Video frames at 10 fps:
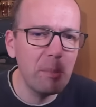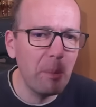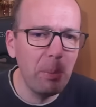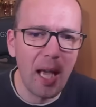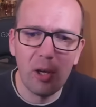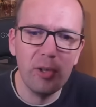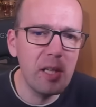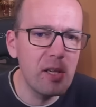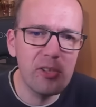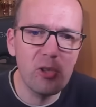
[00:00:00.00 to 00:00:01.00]
but black
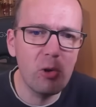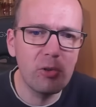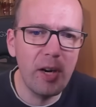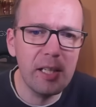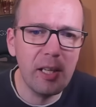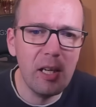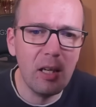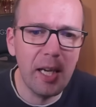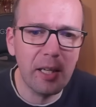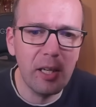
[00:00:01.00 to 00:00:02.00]
already is so great here,
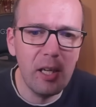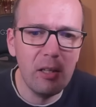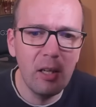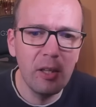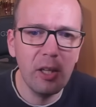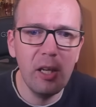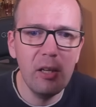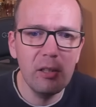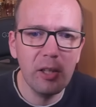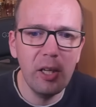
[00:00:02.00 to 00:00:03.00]
like here,
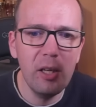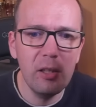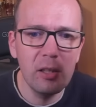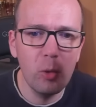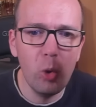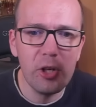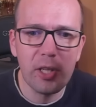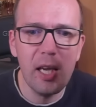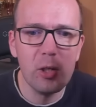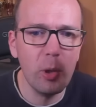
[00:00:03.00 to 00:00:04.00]
here, here. The worst
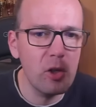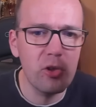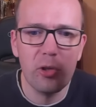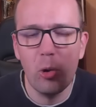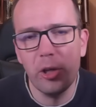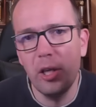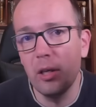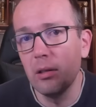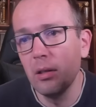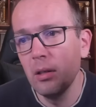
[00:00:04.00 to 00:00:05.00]
case, we can just go
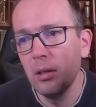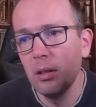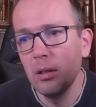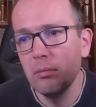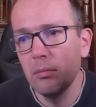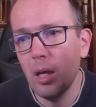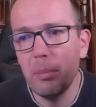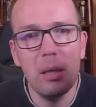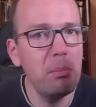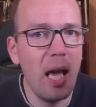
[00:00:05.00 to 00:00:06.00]
here. I
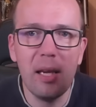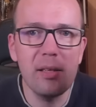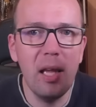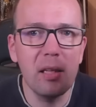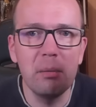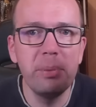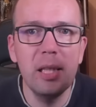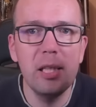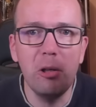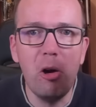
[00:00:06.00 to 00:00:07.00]
mean, black is like
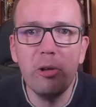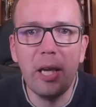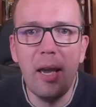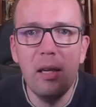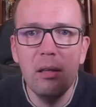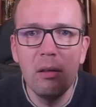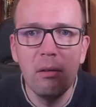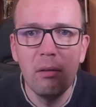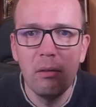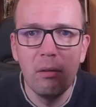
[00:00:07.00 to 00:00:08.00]
completely okay.
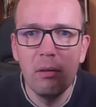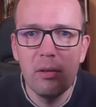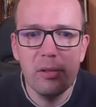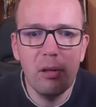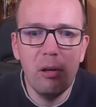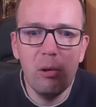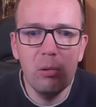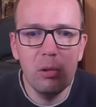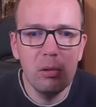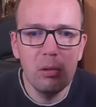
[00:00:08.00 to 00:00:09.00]

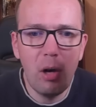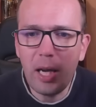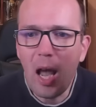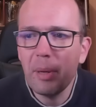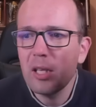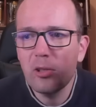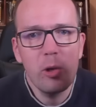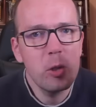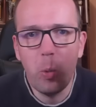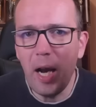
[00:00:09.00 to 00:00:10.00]
So, okay, I mean, so
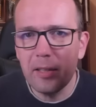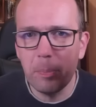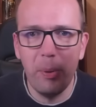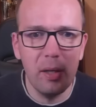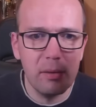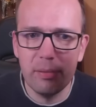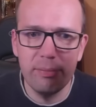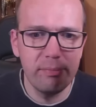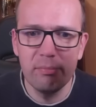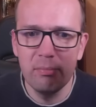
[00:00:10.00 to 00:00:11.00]
is white,
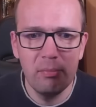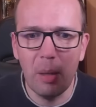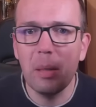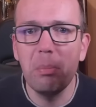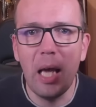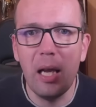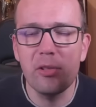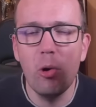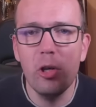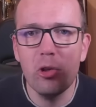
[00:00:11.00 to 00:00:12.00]
but I mean, black
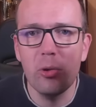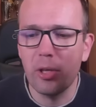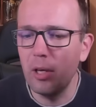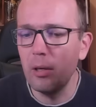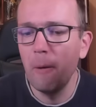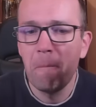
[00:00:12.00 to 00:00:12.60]
has no issues here.